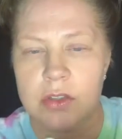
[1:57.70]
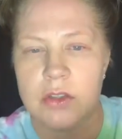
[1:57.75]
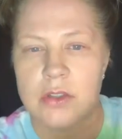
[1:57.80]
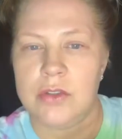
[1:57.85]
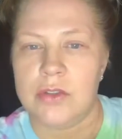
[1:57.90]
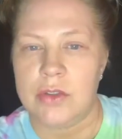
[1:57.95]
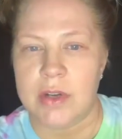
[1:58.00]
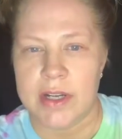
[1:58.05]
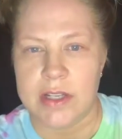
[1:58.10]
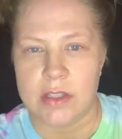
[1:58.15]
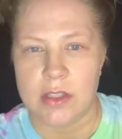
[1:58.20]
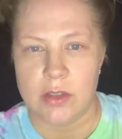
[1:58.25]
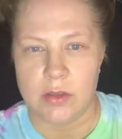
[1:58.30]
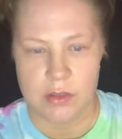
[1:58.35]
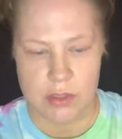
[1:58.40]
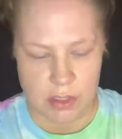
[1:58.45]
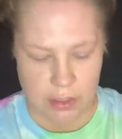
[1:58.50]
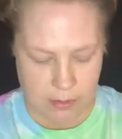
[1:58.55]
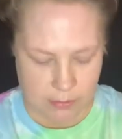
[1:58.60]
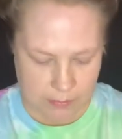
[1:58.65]

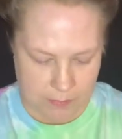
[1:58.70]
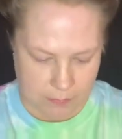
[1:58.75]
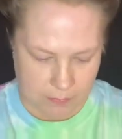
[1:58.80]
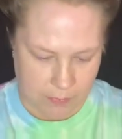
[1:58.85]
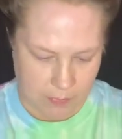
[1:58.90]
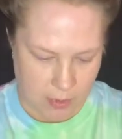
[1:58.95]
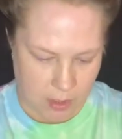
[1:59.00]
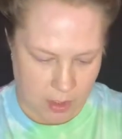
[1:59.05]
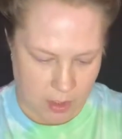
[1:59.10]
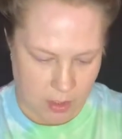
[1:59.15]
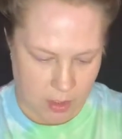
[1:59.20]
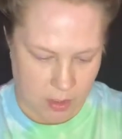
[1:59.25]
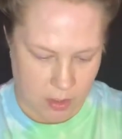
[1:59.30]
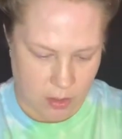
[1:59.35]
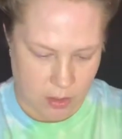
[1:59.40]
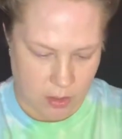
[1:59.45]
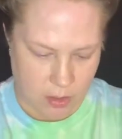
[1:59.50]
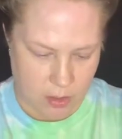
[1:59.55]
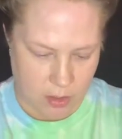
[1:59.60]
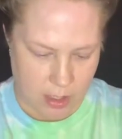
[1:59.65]
Translucent
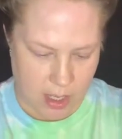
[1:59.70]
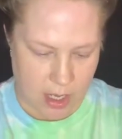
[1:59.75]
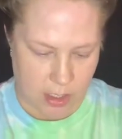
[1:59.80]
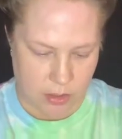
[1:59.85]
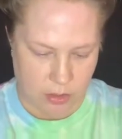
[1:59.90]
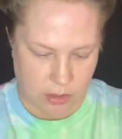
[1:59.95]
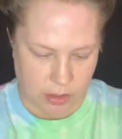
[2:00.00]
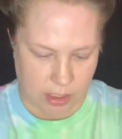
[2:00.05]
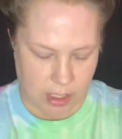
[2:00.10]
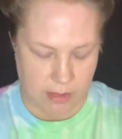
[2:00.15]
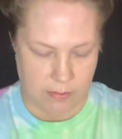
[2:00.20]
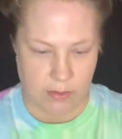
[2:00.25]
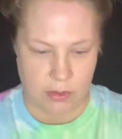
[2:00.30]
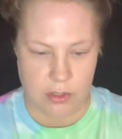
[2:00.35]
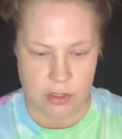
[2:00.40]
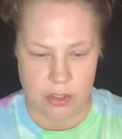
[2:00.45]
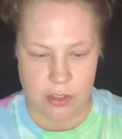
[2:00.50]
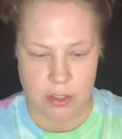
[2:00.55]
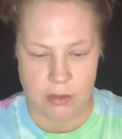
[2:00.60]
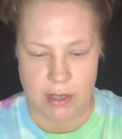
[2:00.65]
extra
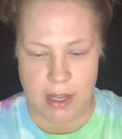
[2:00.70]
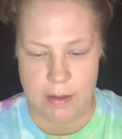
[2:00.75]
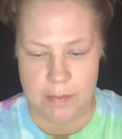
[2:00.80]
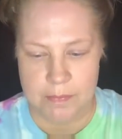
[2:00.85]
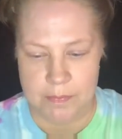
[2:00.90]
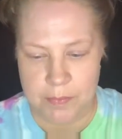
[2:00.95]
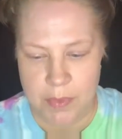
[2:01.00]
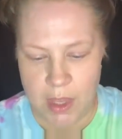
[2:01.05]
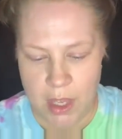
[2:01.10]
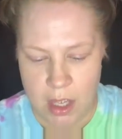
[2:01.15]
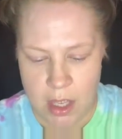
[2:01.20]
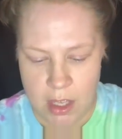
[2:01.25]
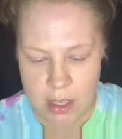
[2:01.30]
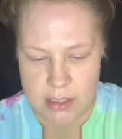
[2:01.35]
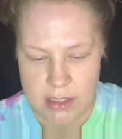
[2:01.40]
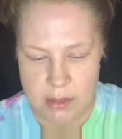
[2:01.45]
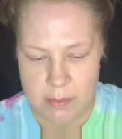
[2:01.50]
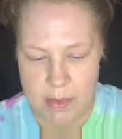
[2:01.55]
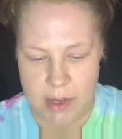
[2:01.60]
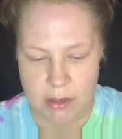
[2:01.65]
coverage. Okay,
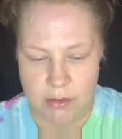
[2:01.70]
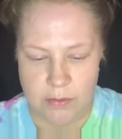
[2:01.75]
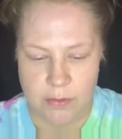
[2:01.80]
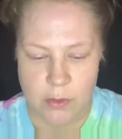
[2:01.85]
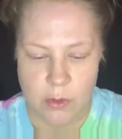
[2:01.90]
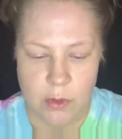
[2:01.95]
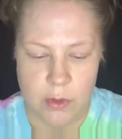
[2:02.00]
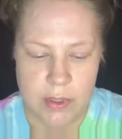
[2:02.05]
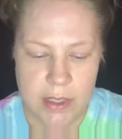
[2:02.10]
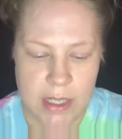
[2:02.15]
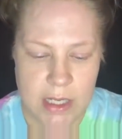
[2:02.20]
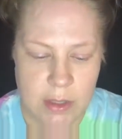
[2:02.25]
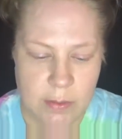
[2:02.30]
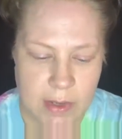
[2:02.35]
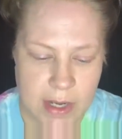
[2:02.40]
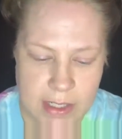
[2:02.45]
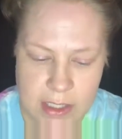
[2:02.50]
it's a mouthful. Anyway,